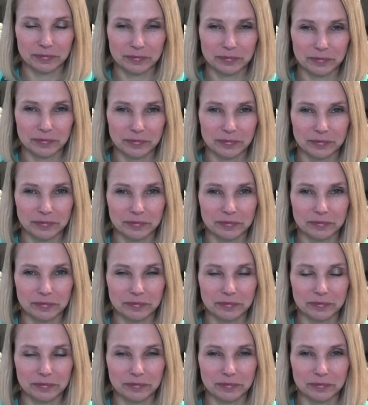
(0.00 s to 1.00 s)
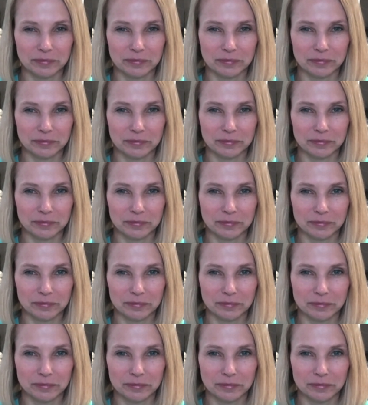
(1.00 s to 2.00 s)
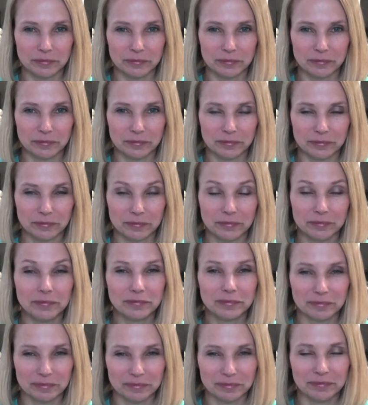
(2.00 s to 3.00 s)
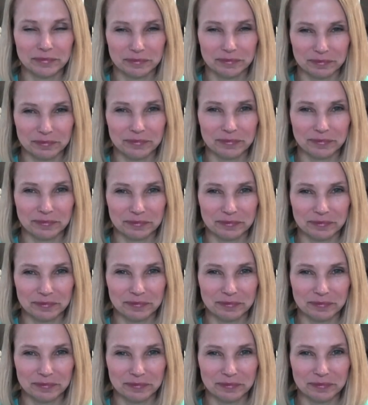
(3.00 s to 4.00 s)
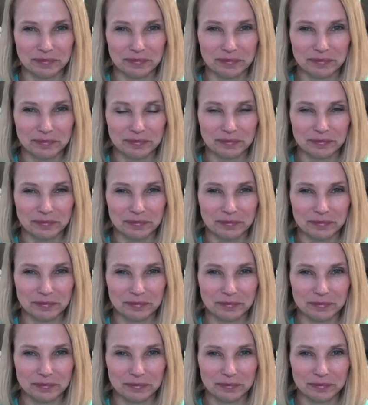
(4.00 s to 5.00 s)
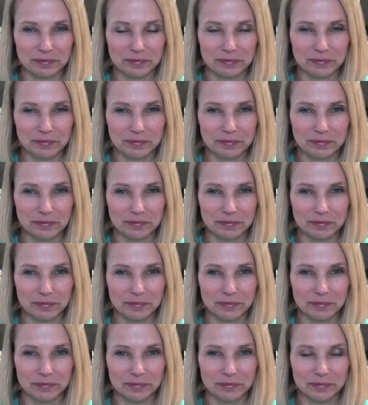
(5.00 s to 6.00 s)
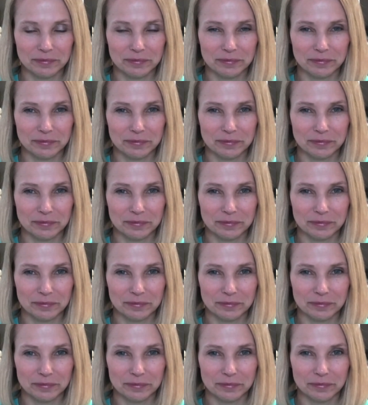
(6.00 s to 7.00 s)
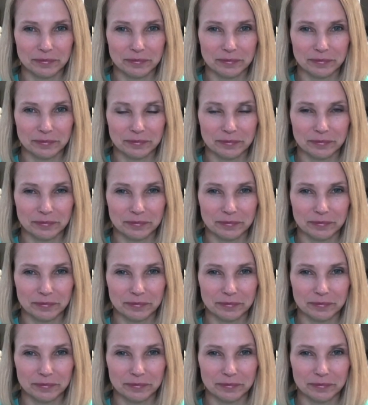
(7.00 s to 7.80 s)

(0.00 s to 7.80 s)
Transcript: (silent)